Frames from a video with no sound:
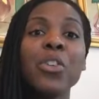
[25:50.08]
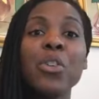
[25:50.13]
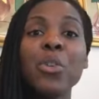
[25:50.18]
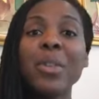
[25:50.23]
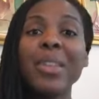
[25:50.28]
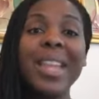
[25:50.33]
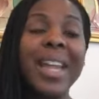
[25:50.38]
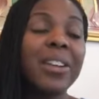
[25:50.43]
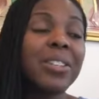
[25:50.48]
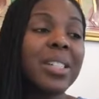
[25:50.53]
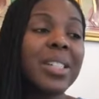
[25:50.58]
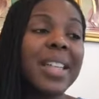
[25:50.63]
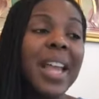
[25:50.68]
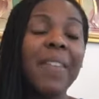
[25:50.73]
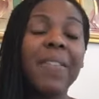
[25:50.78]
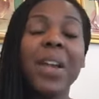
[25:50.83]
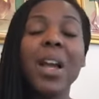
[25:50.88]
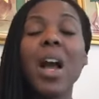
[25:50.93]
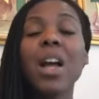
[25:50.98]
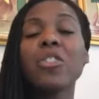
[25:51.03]
they're
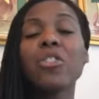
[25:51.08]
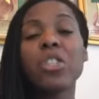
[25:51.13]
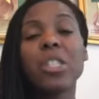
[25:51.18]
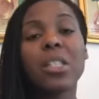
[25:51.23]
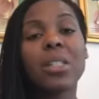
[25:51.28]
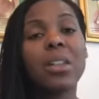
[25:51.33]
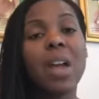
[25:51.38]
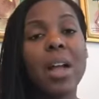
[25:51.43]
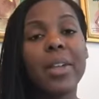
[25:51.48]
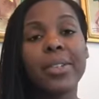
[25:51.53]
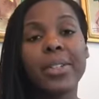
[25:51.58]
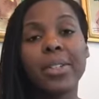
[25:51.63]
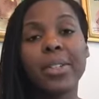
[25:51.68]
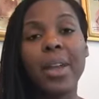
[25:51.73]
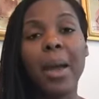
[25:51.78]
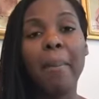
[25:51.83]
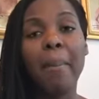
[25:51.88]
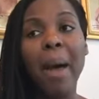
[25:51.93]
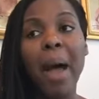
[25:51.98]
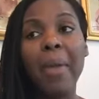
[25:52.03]
saving hundreds of
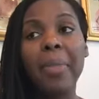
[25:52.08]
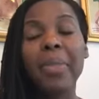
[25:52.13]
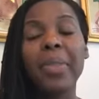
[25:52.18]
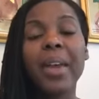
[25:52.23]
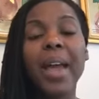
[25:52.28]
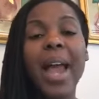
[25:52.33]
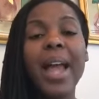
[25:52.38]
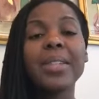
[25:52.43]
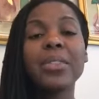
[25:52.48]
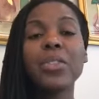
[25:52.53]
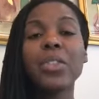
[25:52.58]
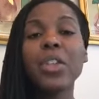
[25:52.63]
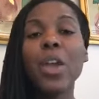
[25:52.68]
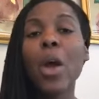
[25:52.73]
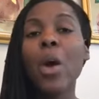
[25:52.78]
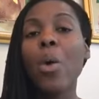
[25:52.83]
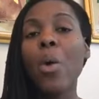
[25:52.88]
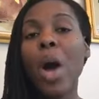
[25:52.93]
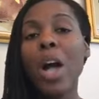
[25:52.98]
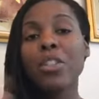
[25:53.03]
dollars a month. And
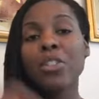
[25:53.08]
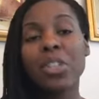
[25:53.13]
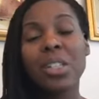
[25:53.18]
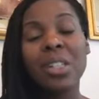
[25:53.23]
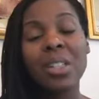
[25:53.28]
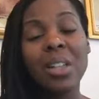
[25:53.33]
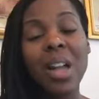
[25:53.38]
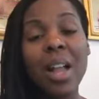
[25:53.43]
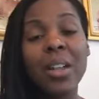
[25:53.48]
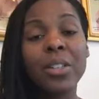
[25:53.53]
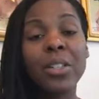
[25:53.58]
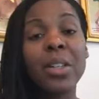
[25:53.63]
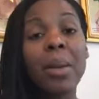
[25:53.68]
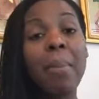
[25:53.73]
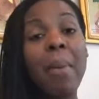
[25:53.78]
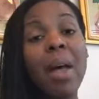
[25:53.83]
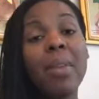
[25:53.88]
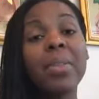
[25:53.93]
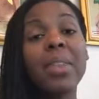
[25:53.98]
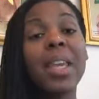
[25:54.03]
so hundreds of dollars a
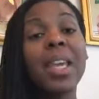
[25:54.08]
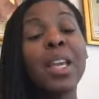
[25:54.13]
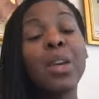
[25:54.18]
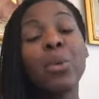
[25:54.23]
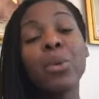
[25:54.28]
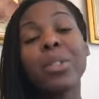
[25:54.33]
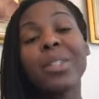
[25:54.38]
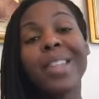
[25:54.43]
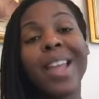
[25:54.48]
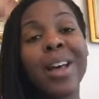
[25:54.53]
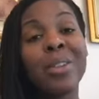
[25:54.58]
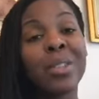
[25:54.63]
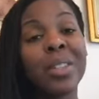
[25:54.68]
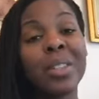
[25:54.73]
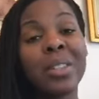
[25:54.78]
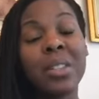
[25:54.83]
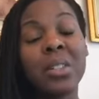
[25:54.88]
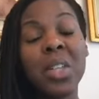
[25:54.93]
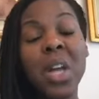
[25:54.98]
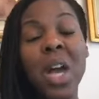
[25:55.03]
month equals
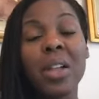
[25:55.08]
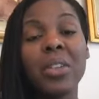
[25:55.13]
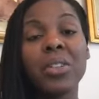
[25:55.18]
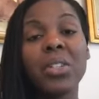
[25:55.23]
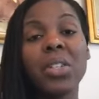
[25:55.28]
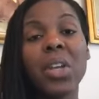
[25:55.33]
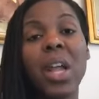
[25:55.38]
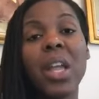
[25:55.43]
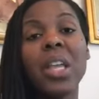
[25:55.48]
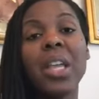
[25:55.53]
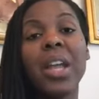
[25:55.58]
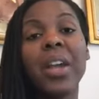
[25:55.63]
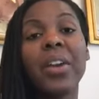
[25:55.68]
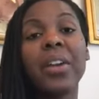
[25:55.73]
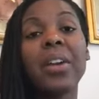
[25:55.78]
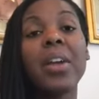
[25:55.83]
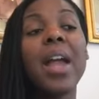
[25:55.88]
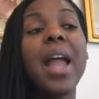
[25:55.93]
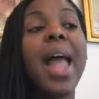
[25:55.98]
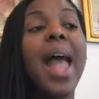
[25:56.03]
thousands of dollars a
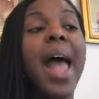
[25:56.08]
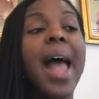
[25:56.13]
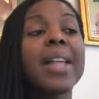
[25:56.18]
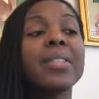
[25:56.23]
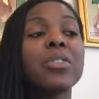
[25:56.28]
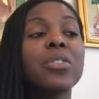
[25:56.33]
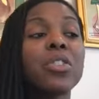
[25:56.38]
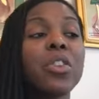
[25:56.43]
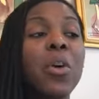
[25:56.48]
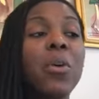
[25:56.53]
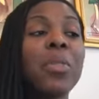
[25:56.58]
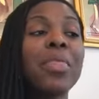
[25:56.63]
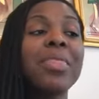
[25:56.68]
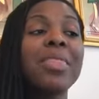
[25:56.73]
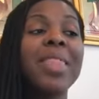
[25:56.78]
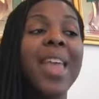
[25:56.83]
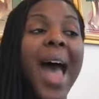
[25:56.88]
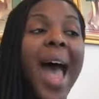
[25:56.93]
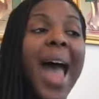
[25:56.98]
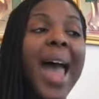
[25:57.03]
year. And so
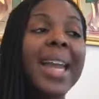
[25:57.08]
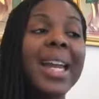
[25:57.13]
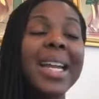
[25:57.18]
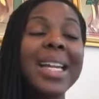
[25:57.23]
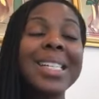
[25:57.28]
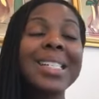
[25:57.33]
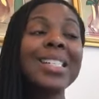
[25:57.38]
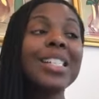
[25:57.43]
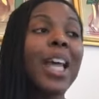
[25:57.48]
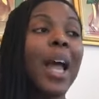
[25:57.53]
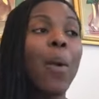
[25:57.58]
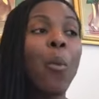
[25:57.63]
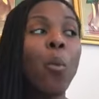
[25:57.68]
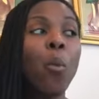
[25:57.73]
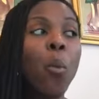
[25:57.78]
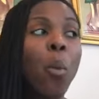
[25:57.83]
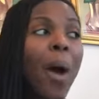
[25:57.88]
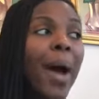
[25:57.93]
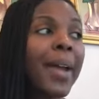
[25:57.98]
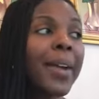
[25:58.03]
that is
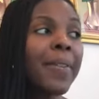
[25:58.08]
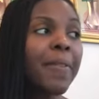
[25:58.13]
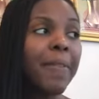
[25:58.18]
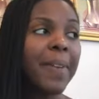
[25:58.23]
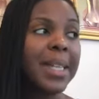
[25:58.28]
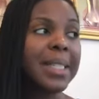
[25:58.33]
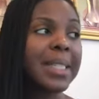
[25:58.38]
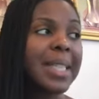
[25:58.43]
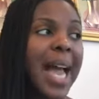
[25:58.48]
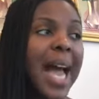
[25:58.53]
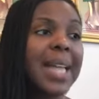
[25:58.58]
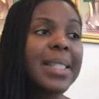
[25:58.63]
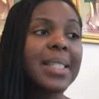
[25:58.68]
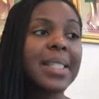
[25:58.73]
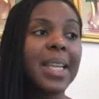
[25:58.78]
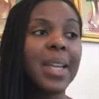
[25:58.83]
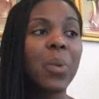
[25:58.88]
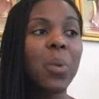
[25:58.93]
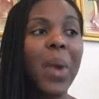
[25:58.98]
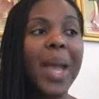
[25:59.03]
one
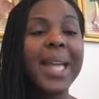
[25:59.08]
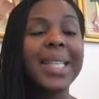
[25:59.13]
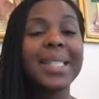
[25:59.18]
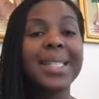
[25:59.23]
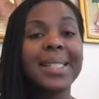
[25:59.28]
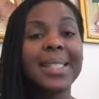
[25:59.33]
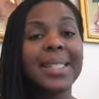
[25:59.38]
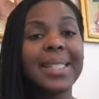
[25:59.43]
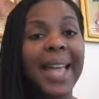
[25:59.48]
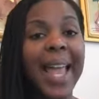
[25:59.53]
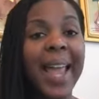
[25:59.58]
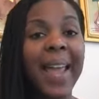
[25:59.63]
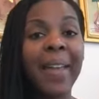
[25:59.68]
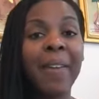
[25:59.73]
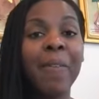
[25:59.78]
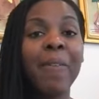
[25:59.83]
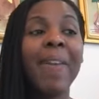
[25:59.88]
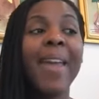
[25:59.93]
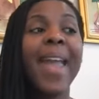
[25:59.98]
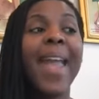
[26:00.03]
fantastic way to
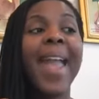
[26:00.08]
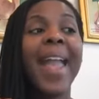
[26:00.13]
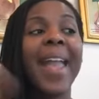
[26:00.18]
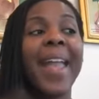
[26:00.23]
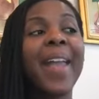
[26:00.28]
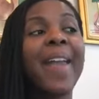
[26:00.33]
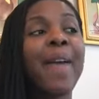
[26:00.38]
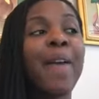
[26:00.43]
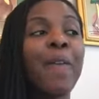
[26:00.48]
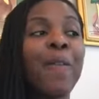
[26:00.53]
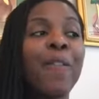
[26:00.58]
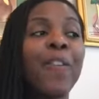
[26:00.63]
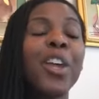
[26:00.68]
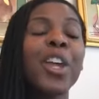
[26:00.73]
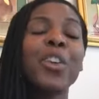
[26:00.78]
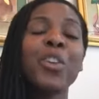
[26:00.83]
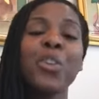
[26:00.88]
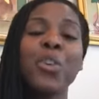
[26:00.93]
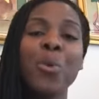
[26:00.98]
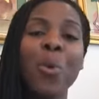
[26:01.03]
save if
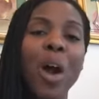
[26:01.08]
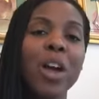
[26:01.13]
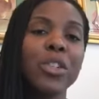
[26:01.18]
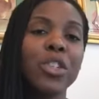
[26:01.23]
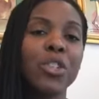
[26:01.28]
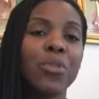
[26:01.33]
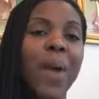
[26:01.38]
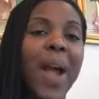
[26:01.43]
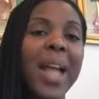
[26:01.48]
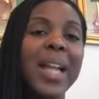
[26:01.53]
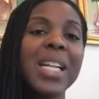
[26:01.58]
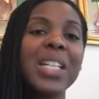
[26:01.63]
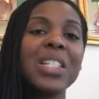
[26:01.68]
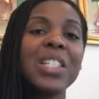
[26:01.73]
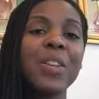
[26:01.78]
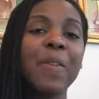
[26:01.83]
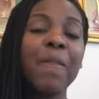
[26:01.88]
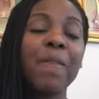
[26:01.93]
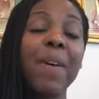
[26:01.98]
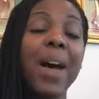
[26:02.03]
you are trying
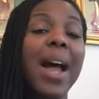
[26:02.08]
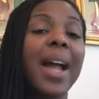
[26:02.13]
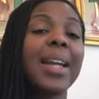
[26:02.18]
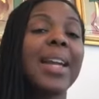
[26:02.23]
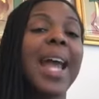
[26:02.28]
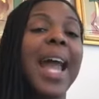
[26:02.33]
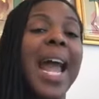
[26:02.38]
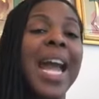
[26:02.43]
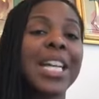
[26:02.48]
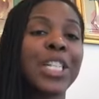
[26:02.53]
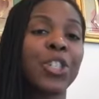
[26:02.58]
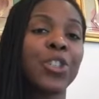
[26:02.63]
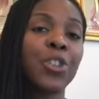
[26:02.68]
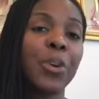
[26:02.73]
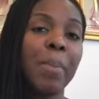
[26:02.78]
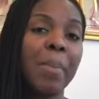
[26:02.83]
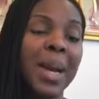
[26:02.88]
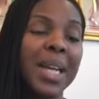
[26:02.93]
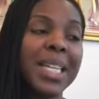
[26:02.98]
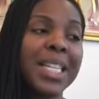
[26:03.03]
to find
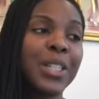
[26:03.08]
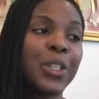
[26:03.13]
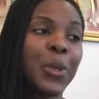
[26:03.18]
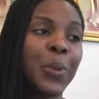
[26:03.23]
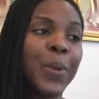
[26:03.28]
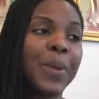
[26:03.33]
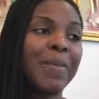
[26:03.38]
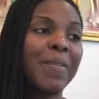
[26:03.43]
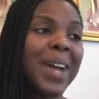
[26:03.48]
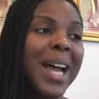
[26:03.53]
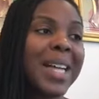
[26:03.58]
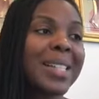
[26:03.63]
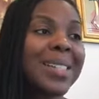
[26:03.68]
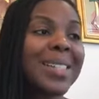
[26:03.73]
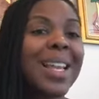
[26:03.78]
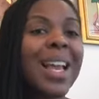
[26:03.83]
extra money to invest.